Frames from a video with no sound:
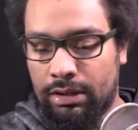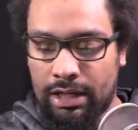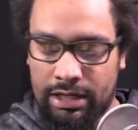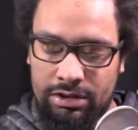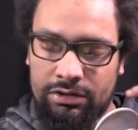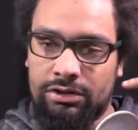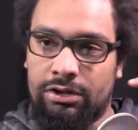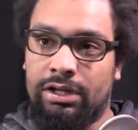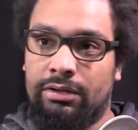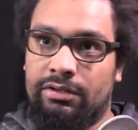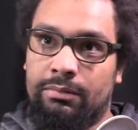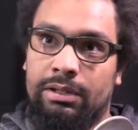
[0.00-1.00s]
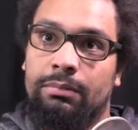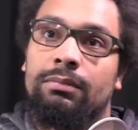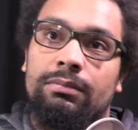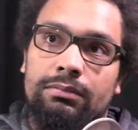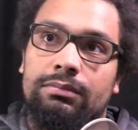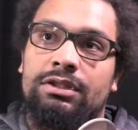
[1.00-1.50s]
they just turned out to be
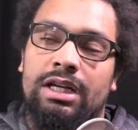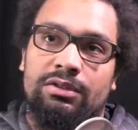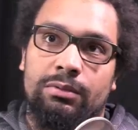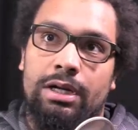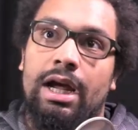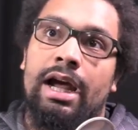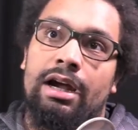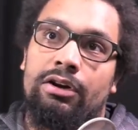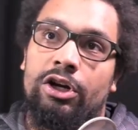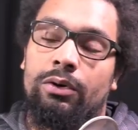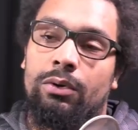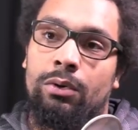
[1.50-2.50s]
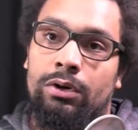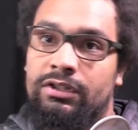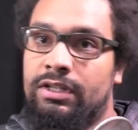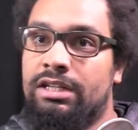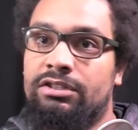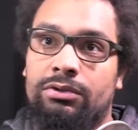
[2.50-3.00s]
size 1 aggro or
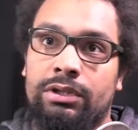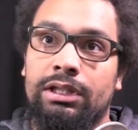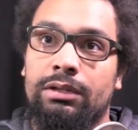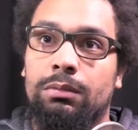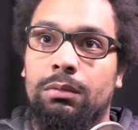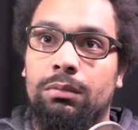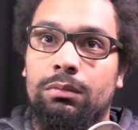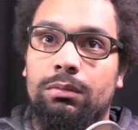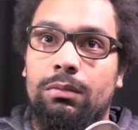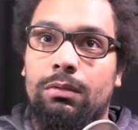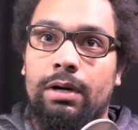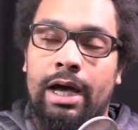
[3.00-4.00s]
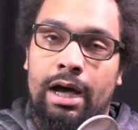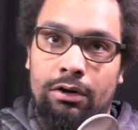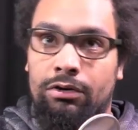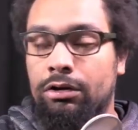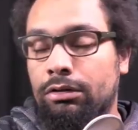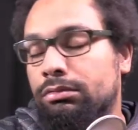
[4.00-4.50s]
size 3
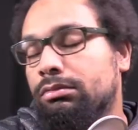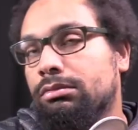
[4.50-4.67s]
aggro.